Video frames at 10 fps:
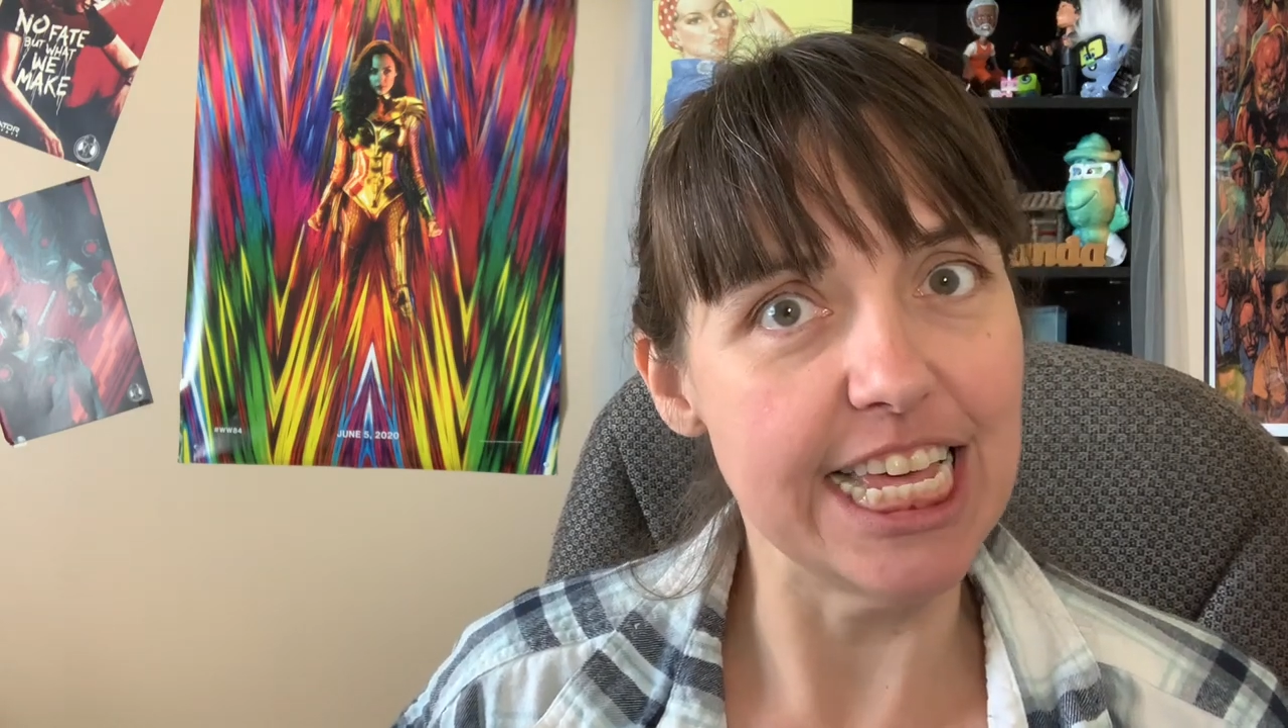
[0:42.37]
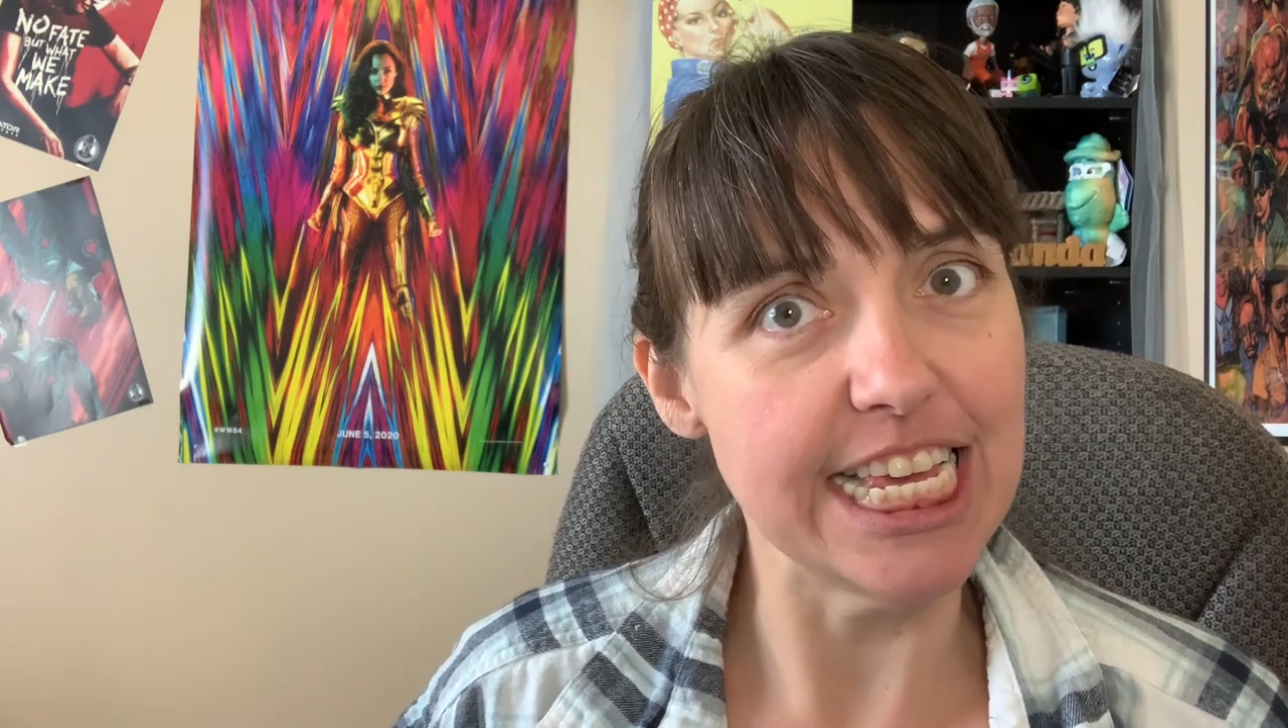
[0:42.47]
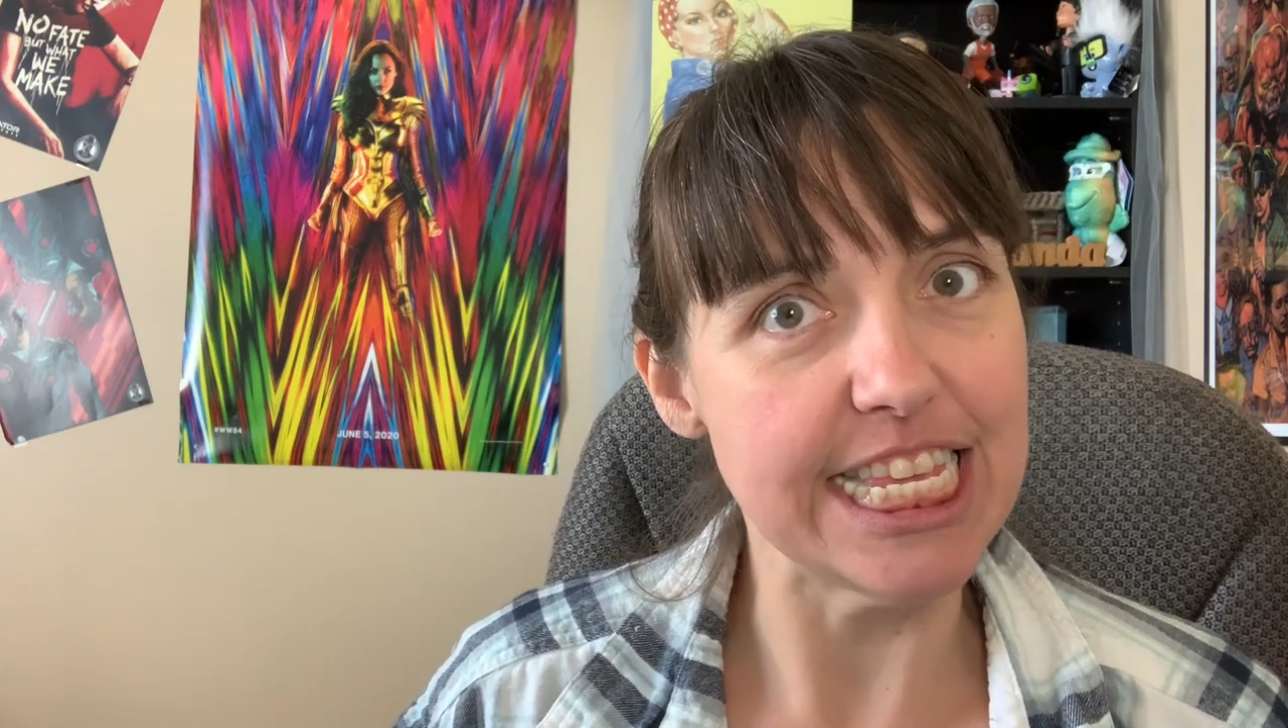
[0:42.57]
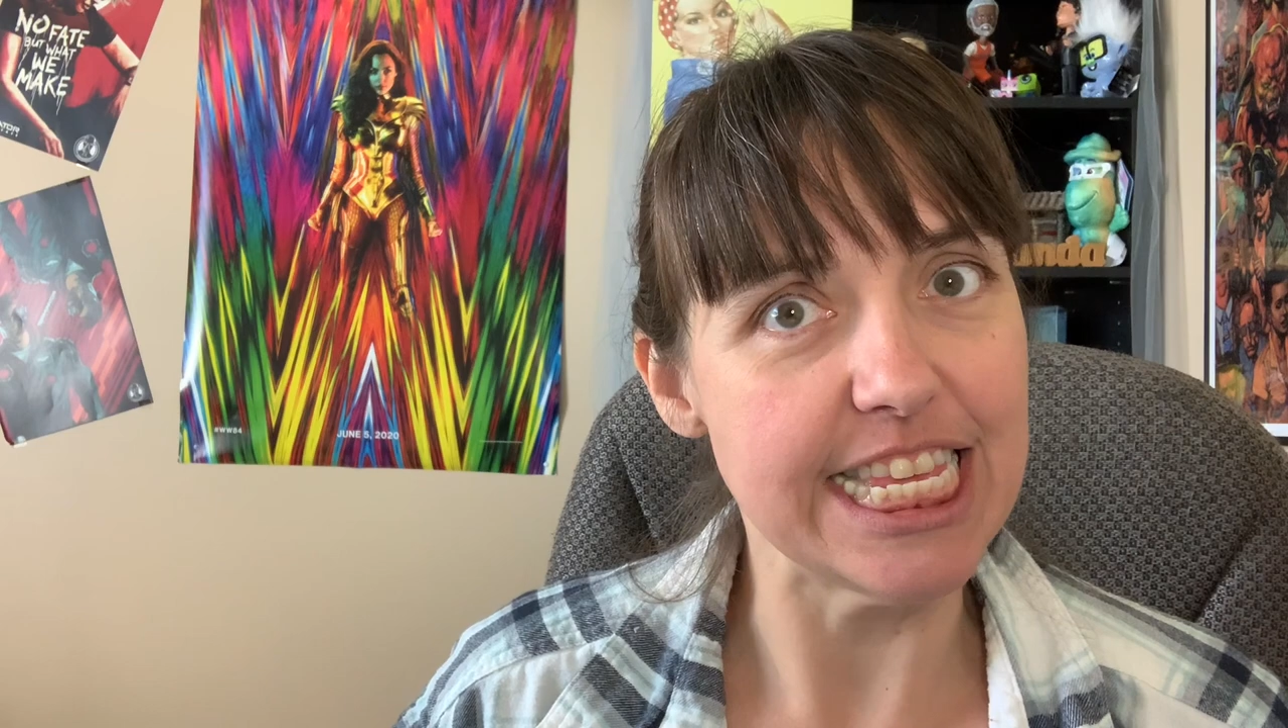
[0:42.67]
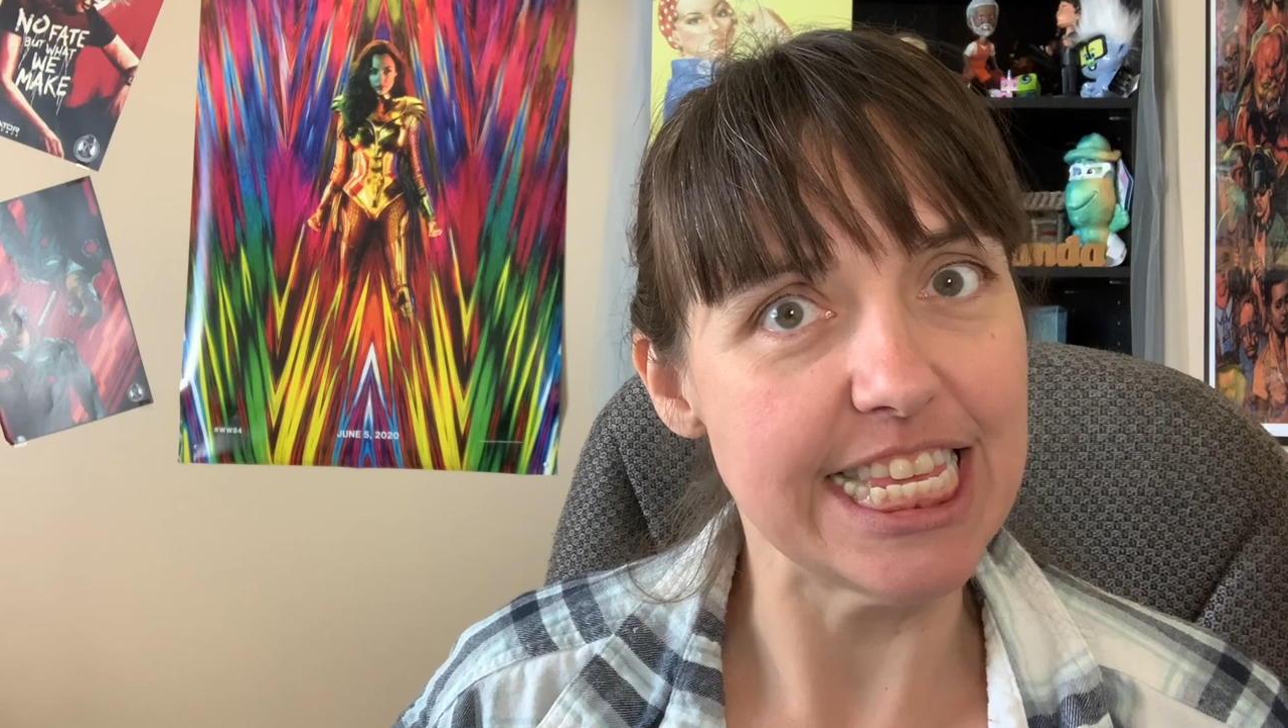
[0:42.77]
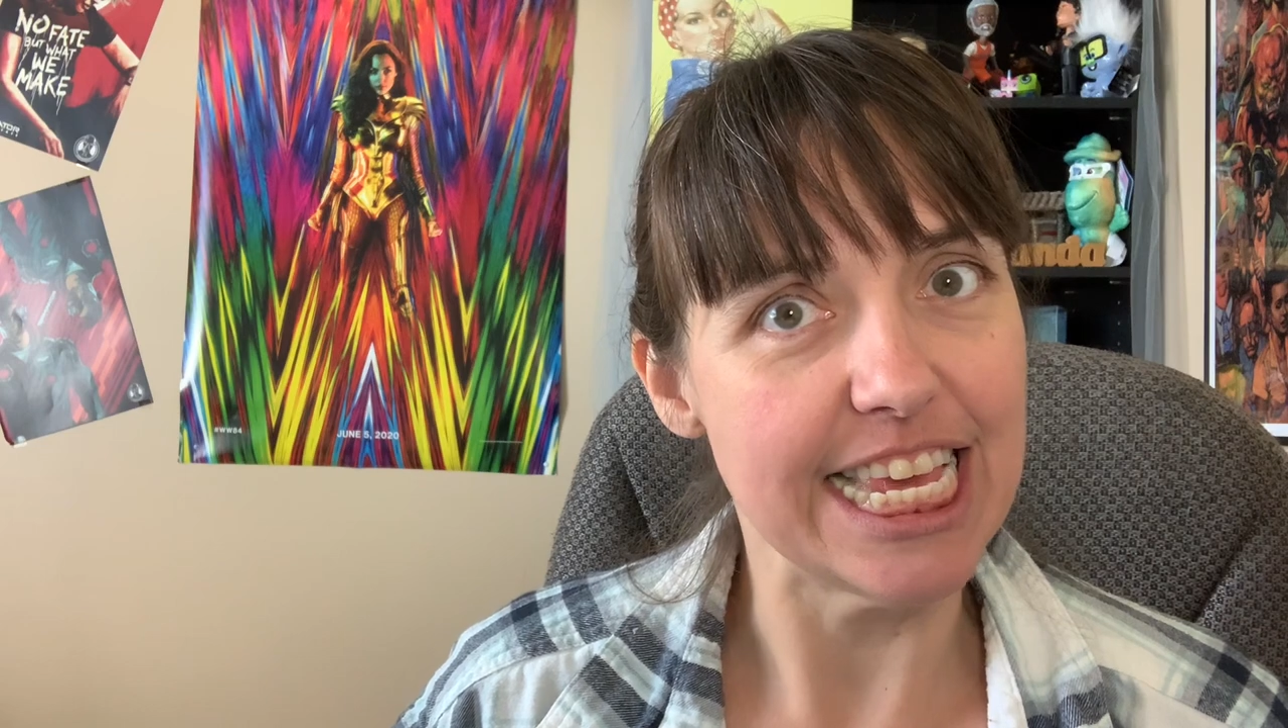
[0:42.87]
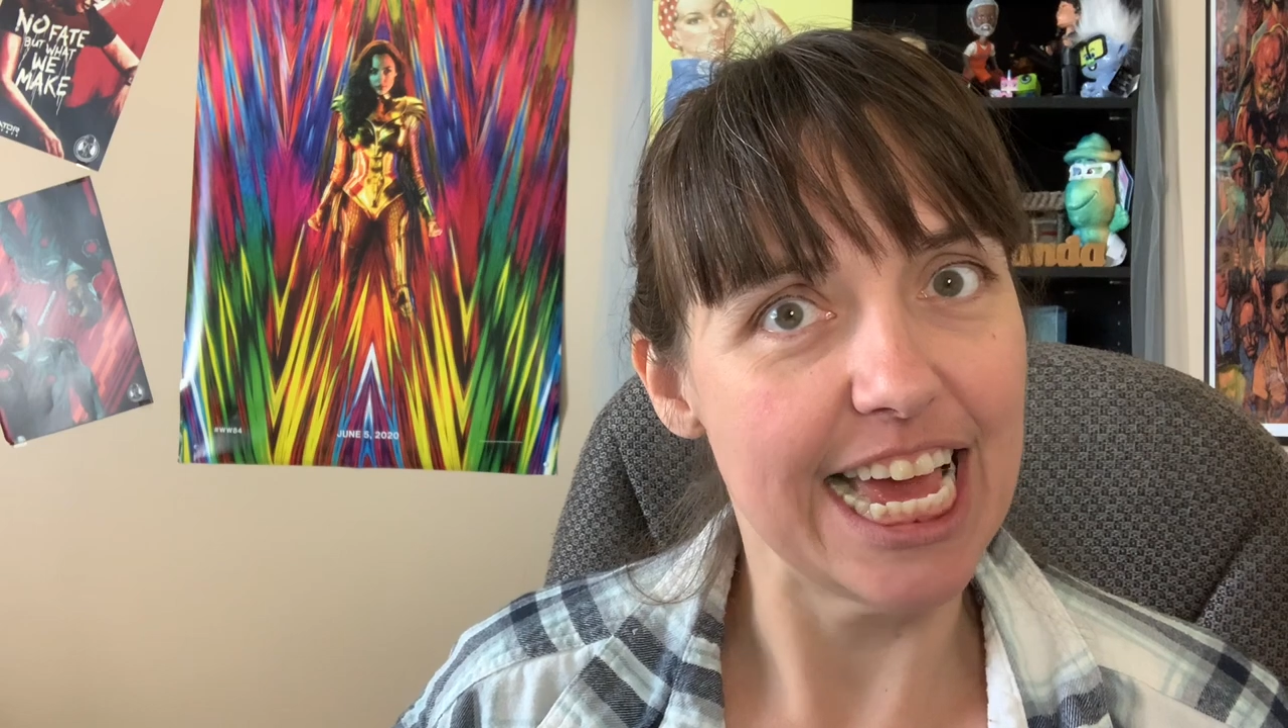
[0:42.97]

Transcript: this?